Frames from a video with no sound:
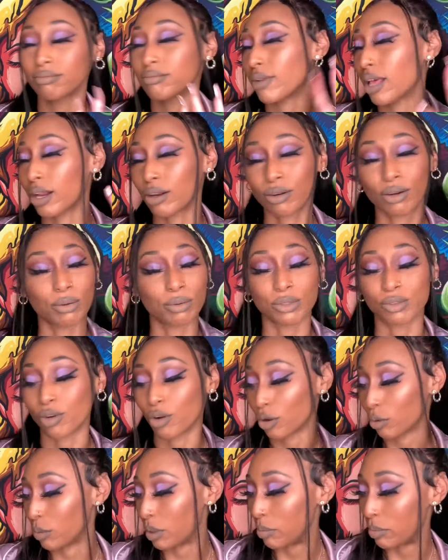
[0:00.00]
I don't know what's wrong
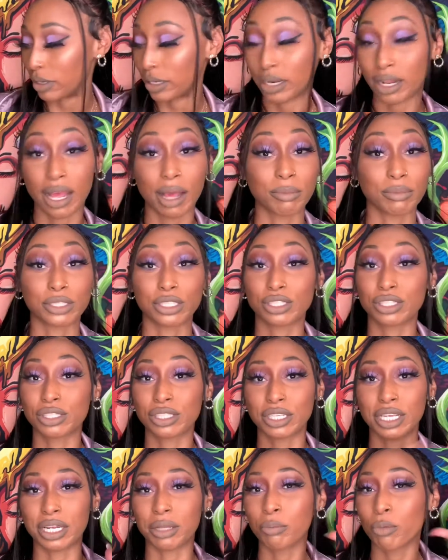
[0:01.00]
with me, but I'm just
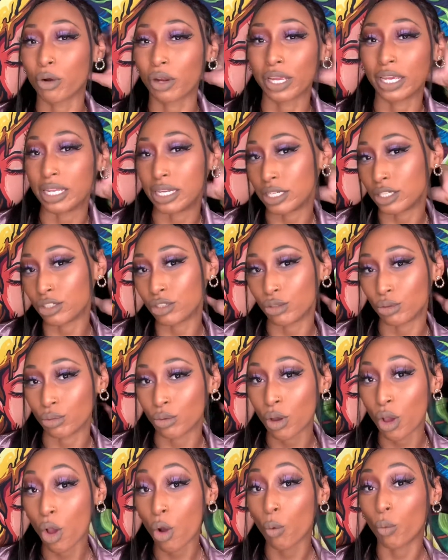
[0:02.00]
getting more into
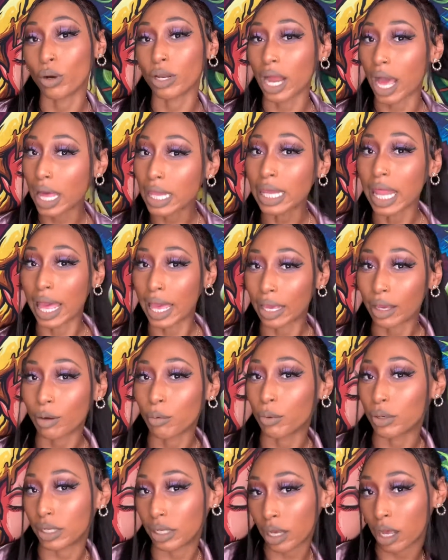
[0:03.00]
what I like
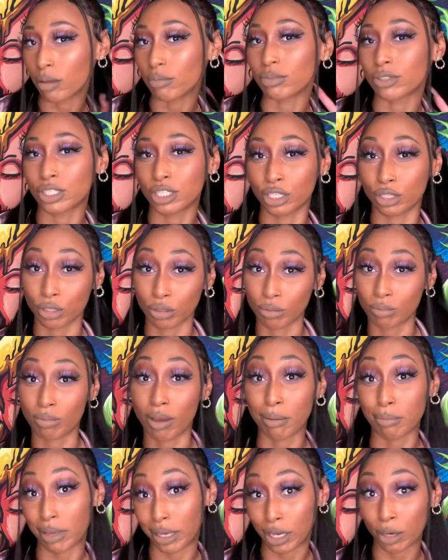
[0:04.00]
when it comes to
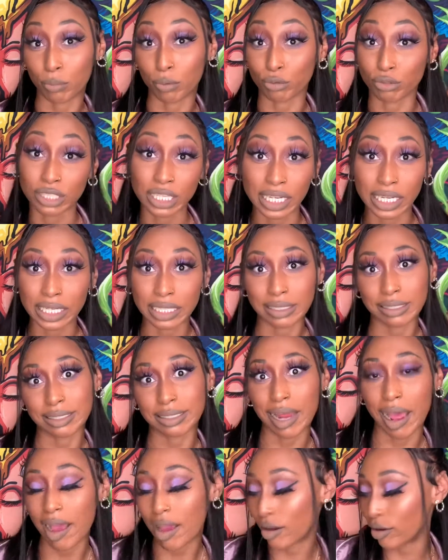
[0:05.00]
my makeup routine and
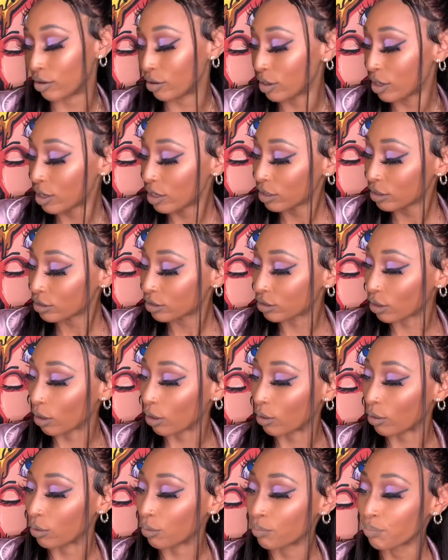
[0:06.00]
style.
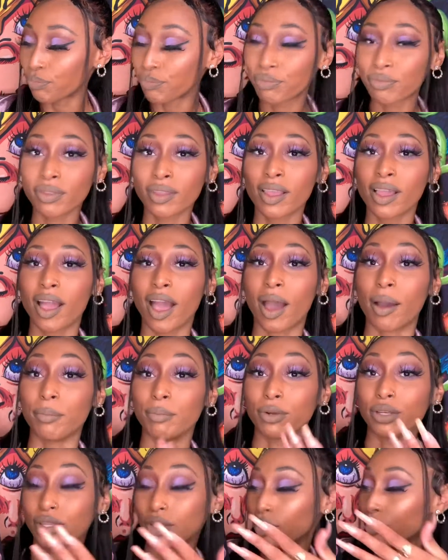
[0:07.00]
So I'm
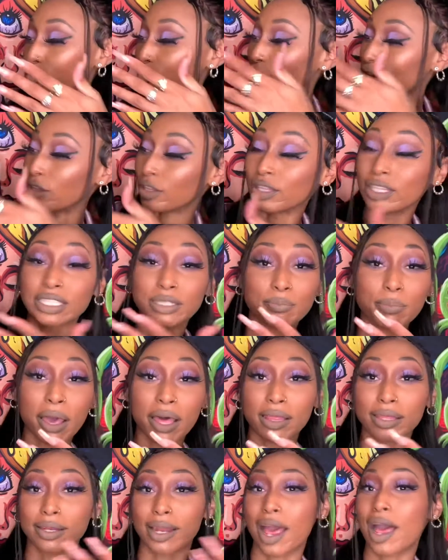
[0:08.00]
really feeling this
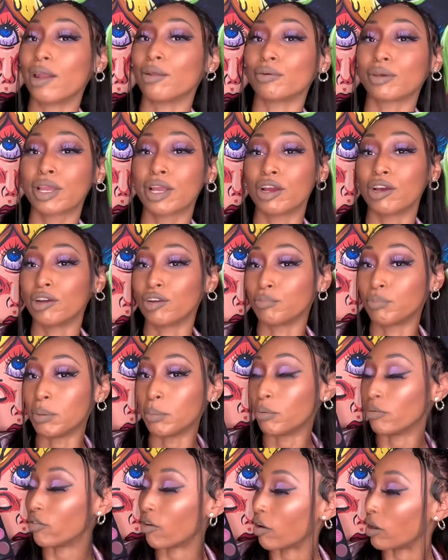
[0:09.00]
palette. I don't care if
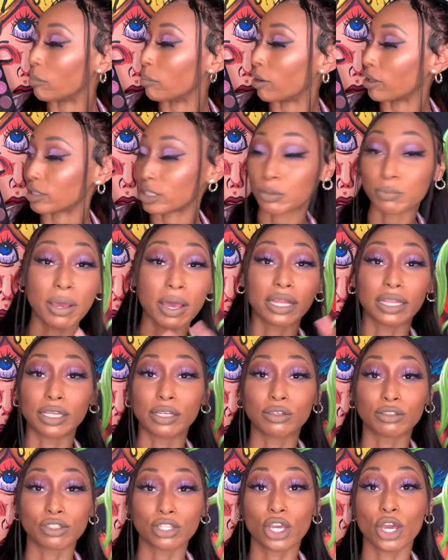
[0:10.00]
people have already bought this palette
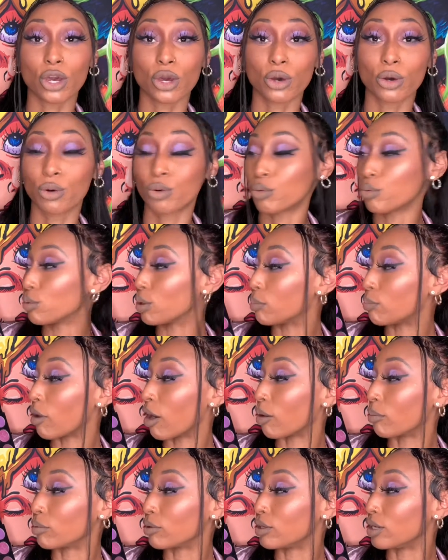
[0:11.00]
years ago. They
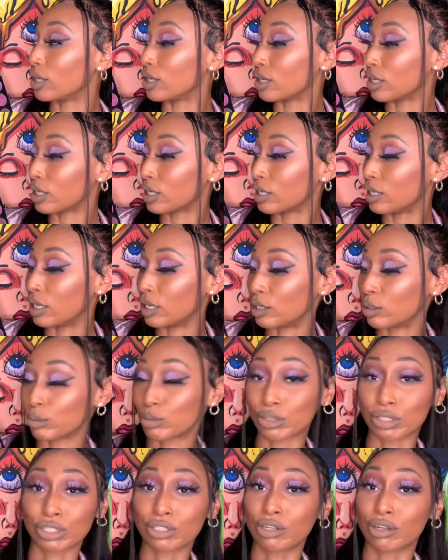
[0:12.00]
probably did, and it
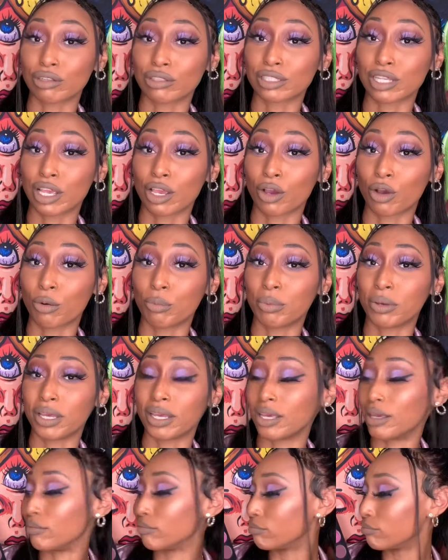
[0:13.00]
was just on sale.
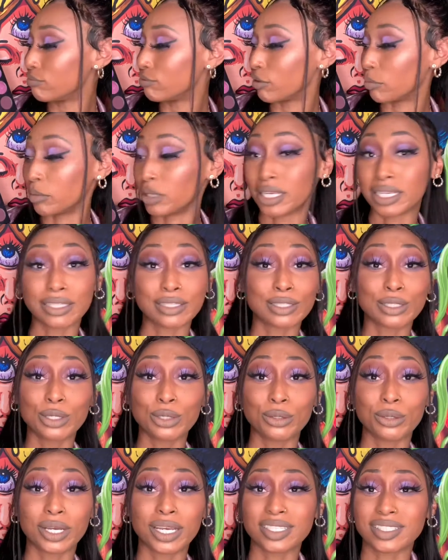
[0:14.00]
But for me, it's
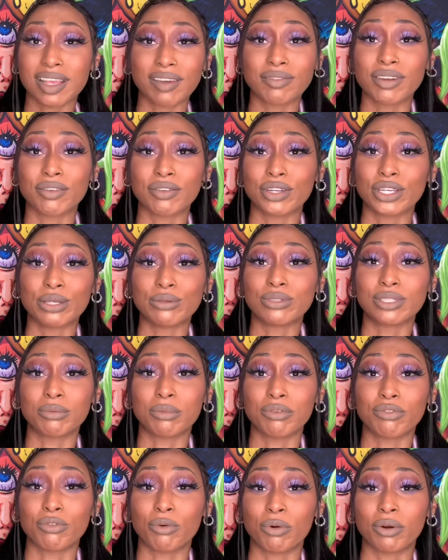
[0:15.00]
new because I've never used it
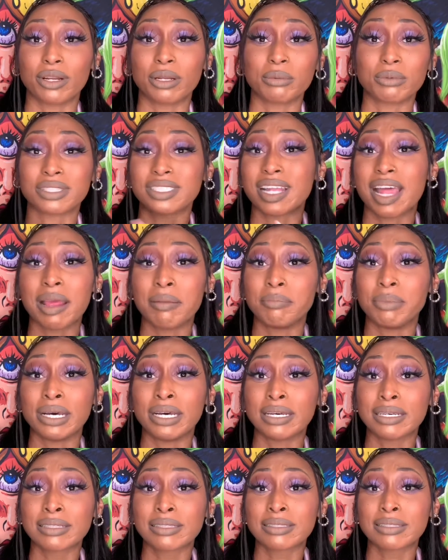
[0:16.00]
before, and it was
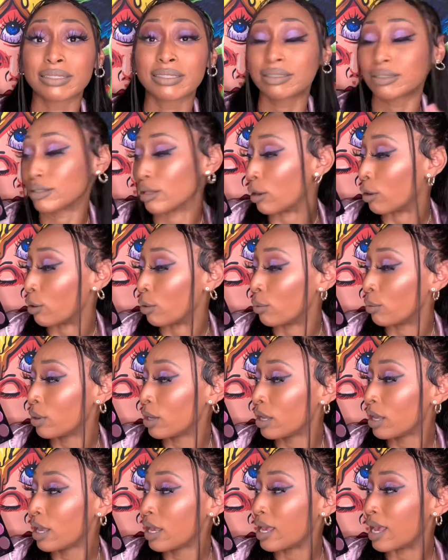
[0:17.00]
$9. So,
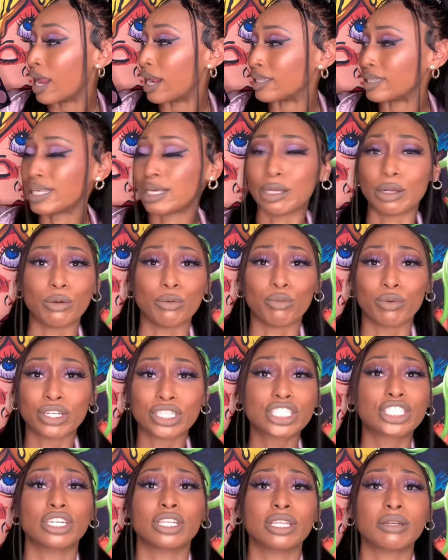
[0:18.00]
and I think it
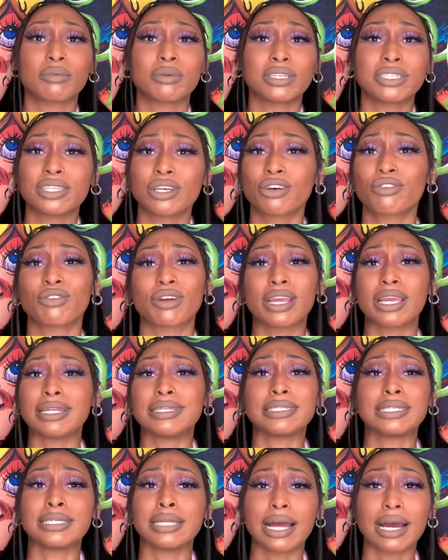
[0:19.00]
originally retailed for
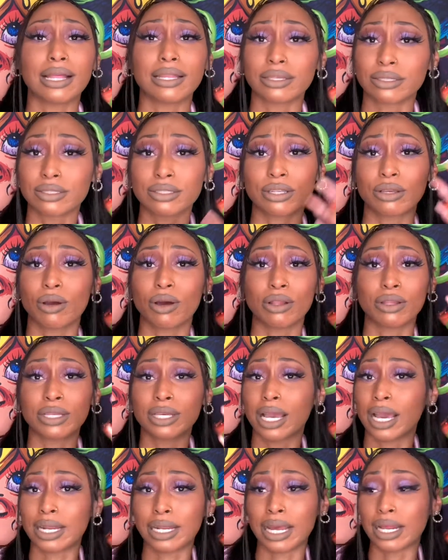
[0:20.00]
$18, so I only
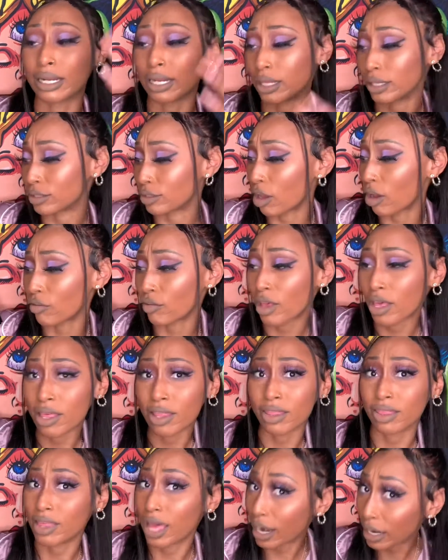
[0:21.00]
got $9 off.
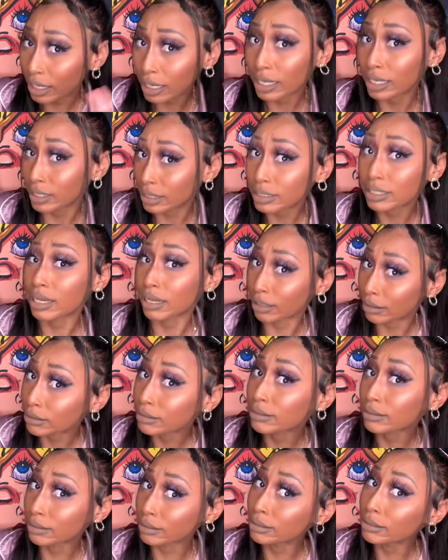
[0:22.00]
That is a
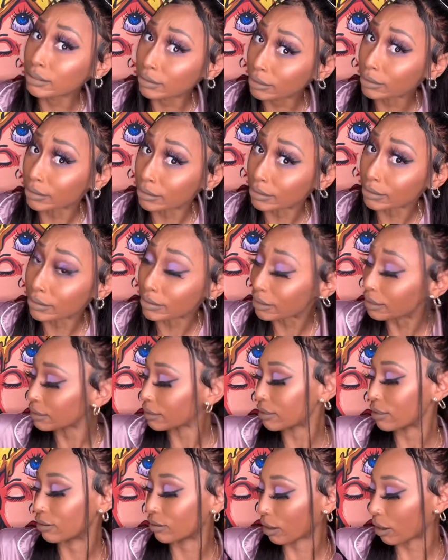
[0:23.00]
steal.
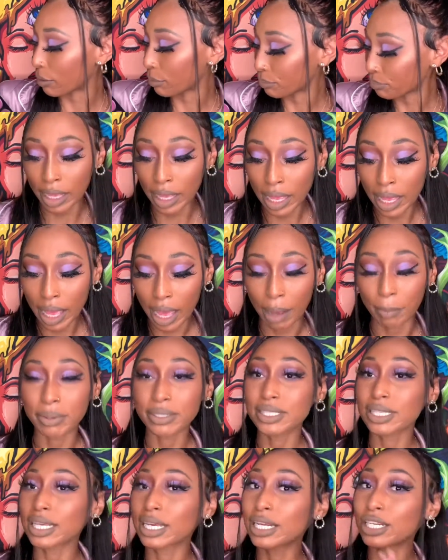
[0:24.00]
Okay. I'm
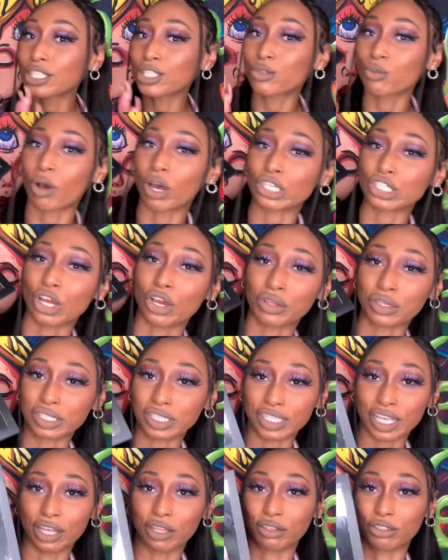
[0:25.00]
basically gonna swatch all
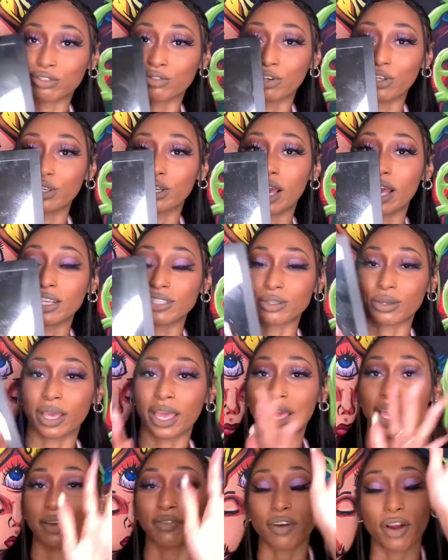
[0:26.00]
these colors for you guys.
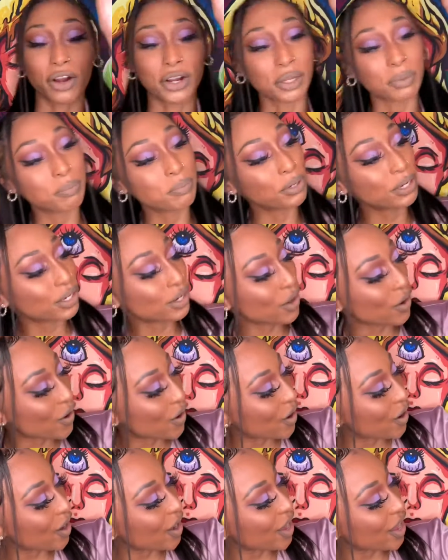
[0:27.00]
Okay, I've already put
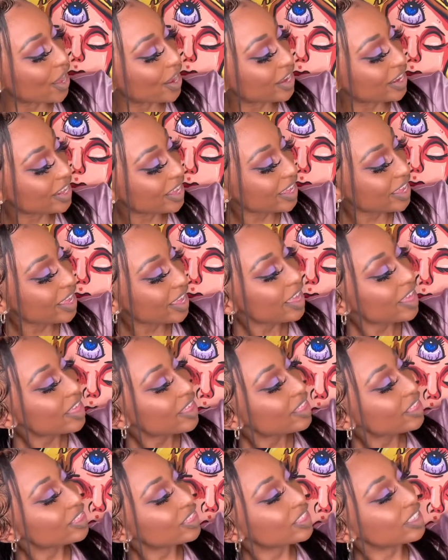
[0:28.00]
on
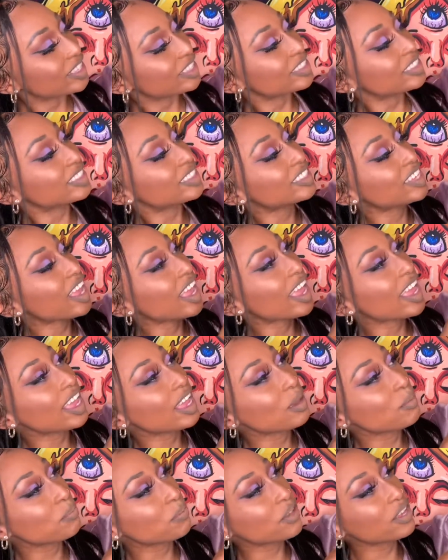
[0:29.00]
this
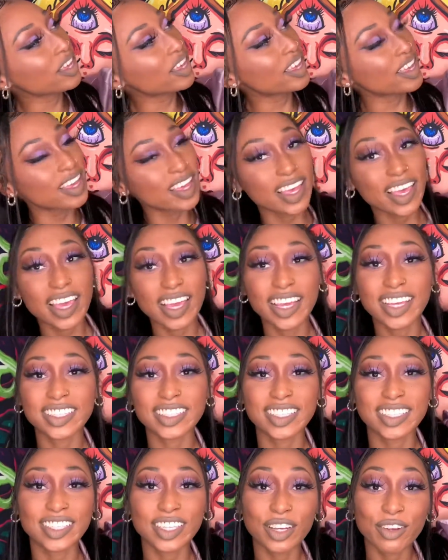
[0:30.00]
tape because
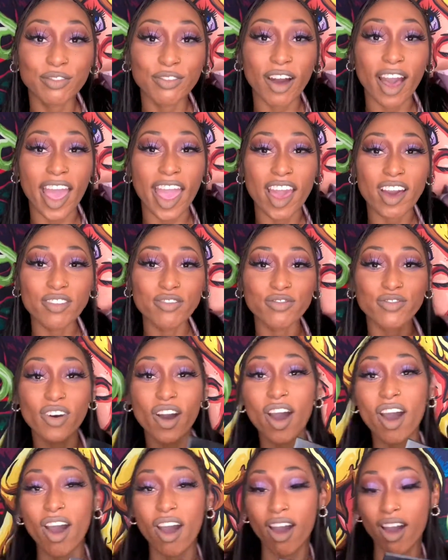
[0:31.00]
it took
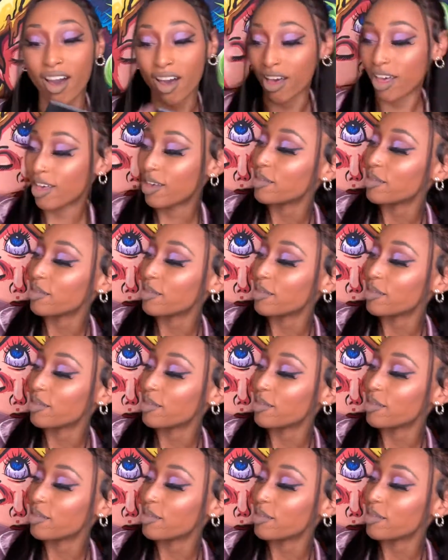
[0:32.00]
forever.